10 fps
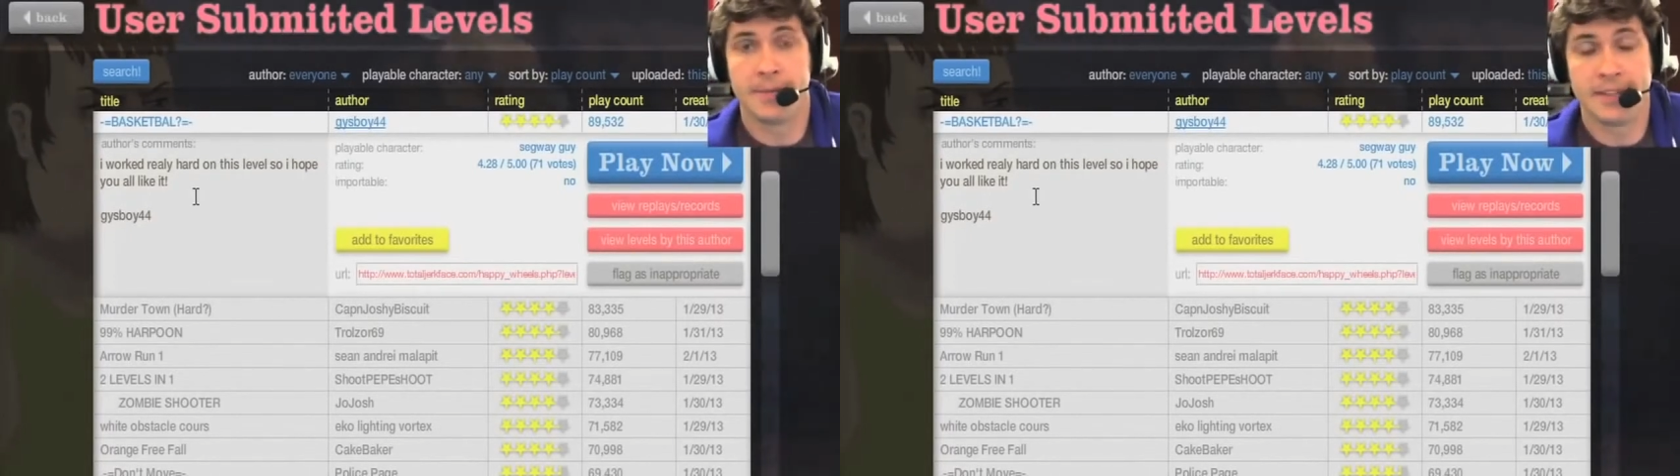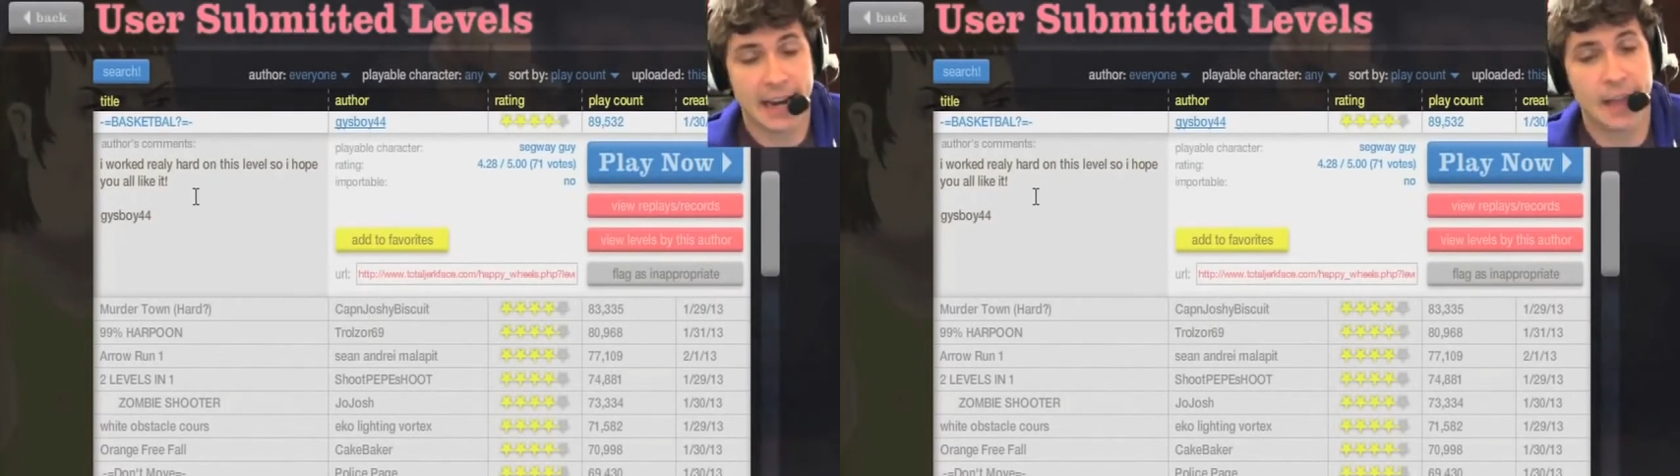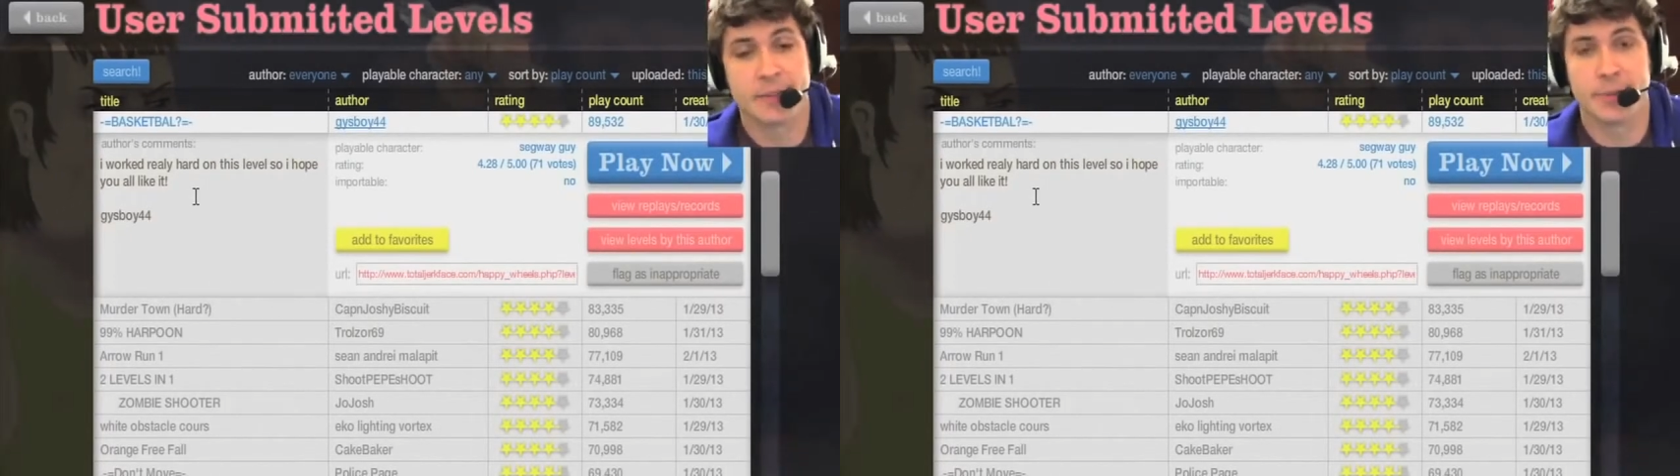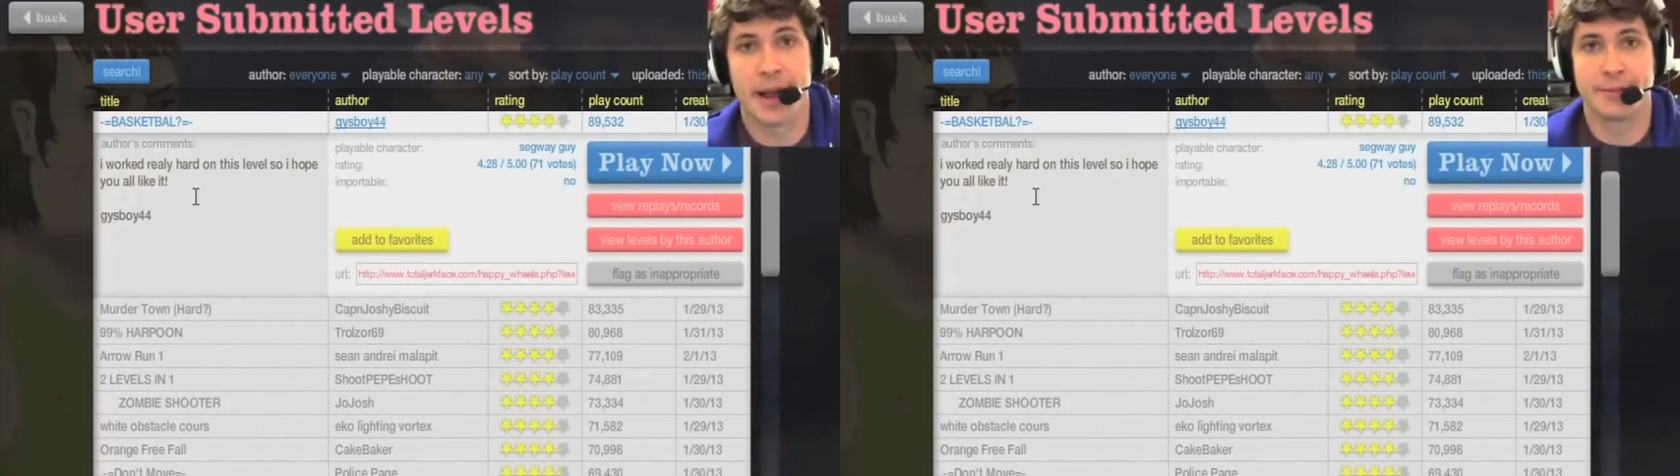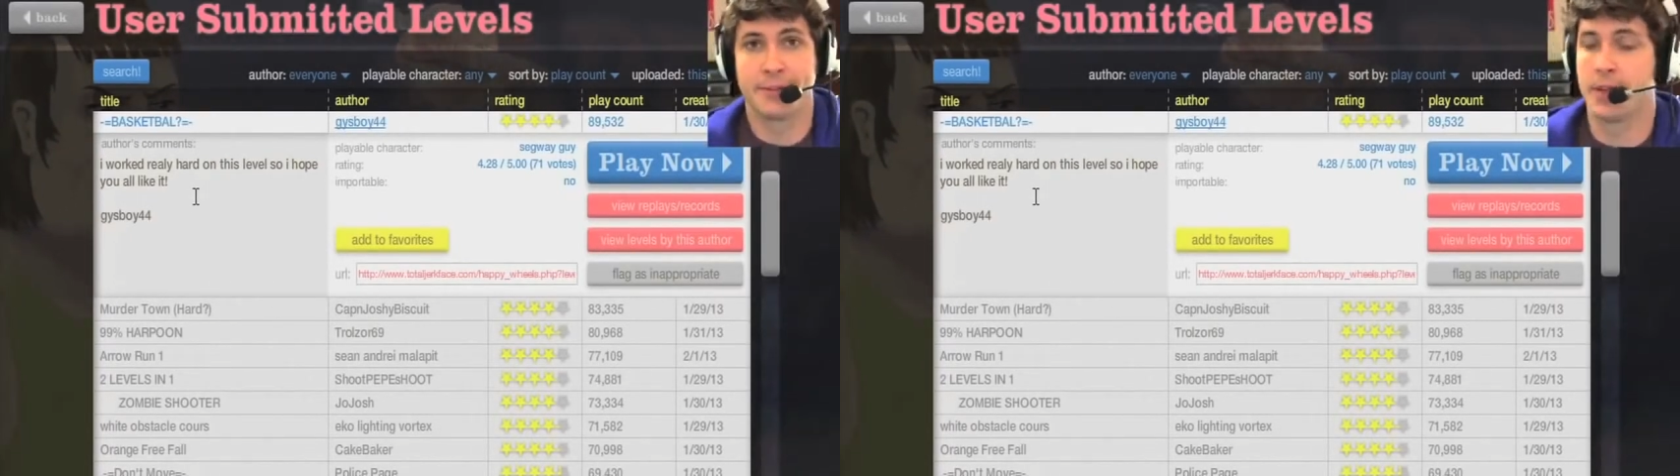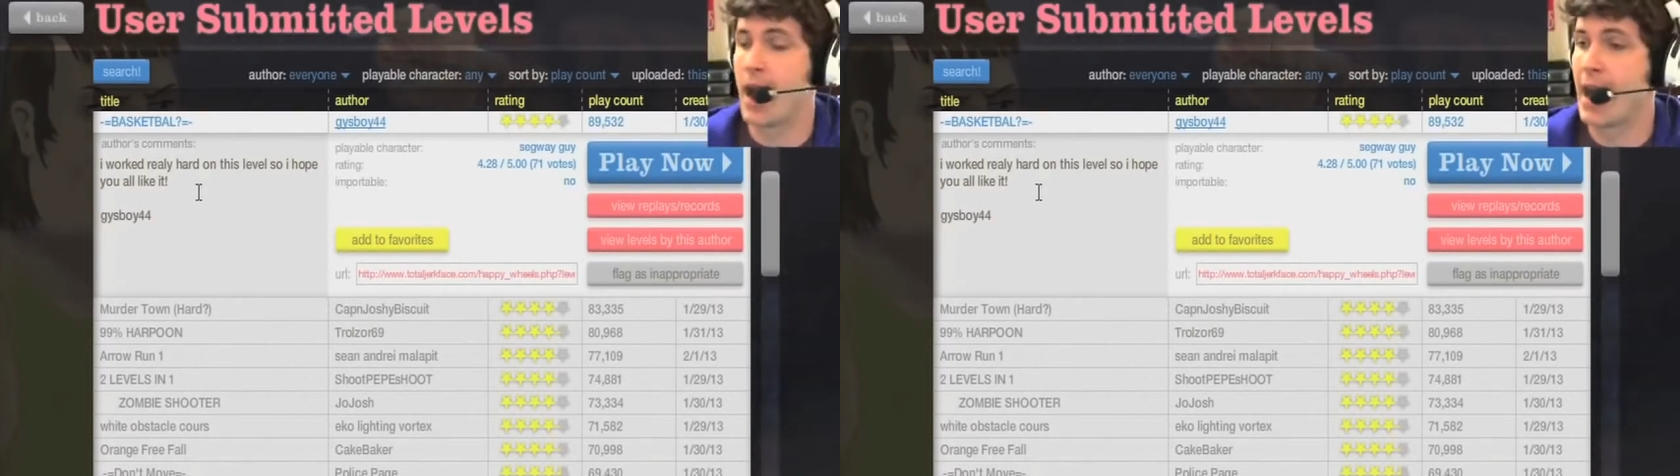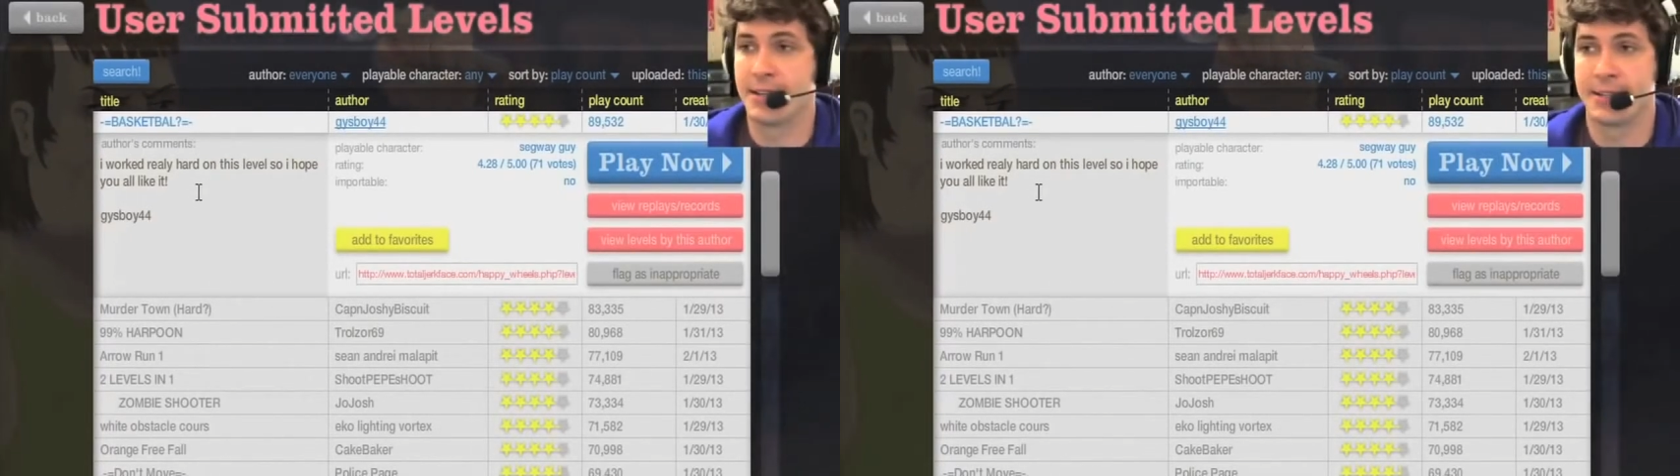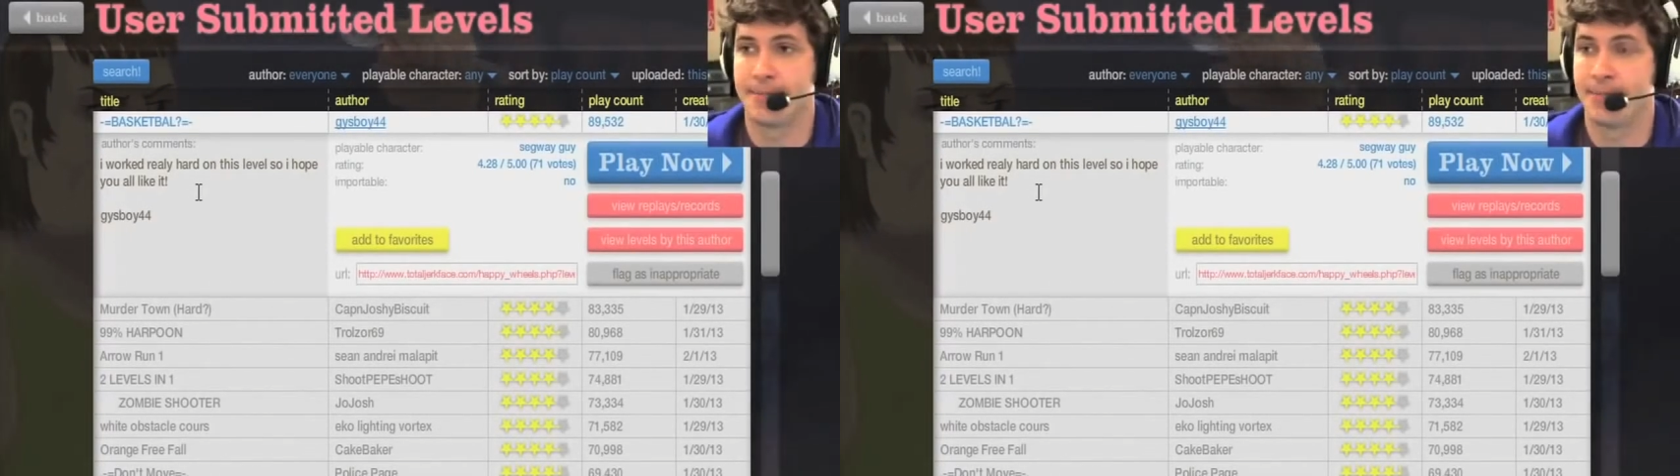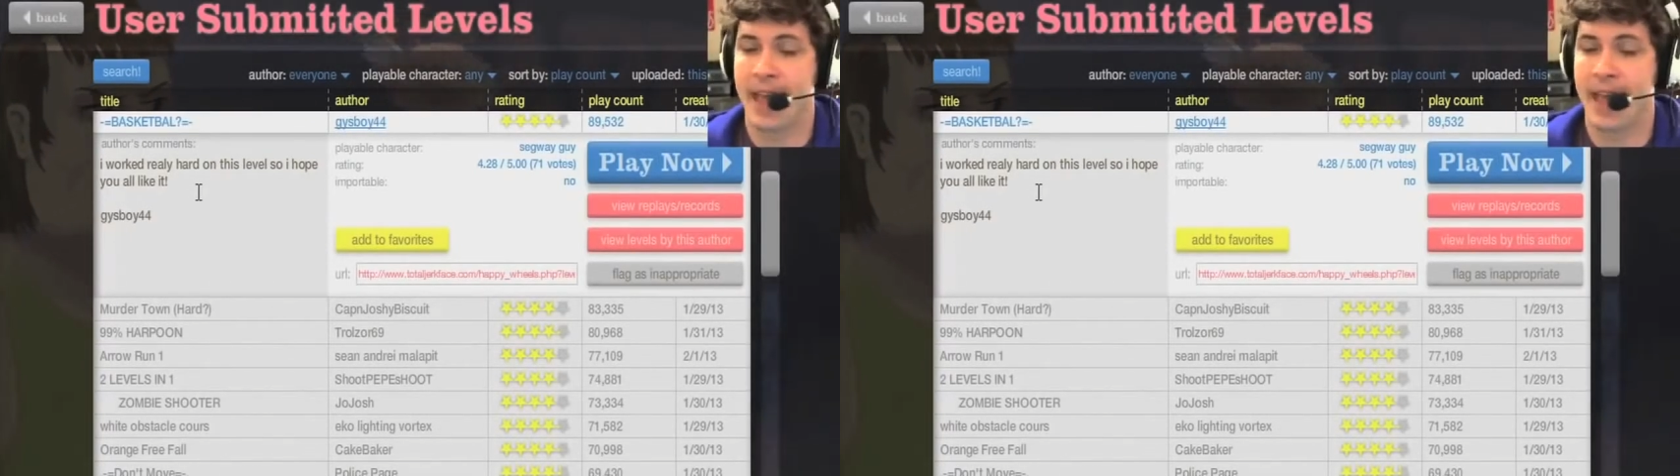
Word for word: Is that how that's pronounced? I just,